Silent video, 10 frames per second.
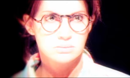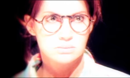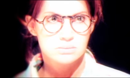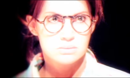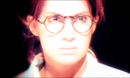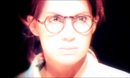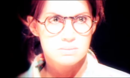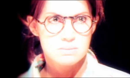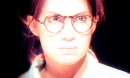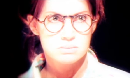
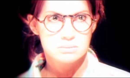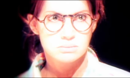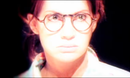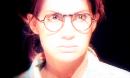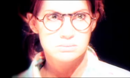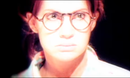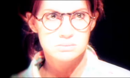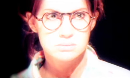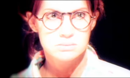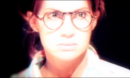
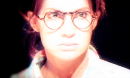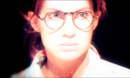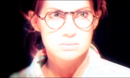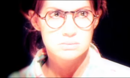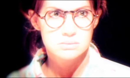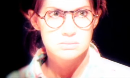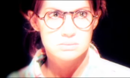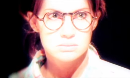No one is speaking in this clip.